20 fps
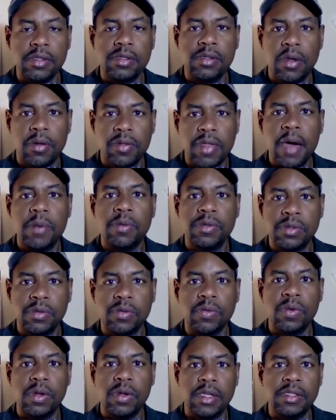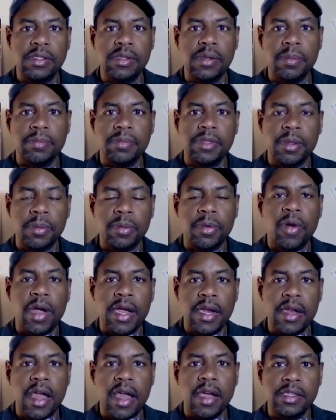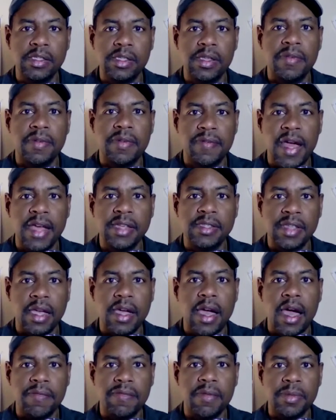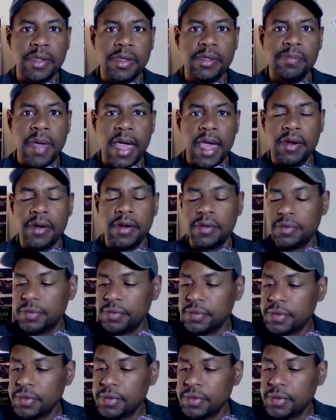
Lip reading: So that was really some great nuggets of advice I got from this panel.